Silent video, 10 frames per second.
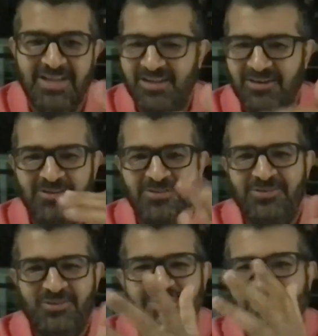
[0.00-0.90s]
you know, you
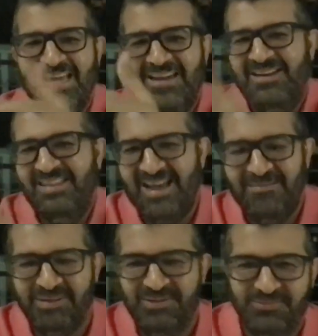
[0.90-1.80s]
don't need to get into that,
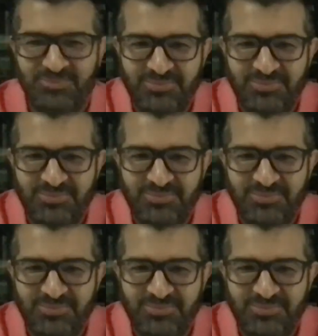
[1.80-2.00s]
but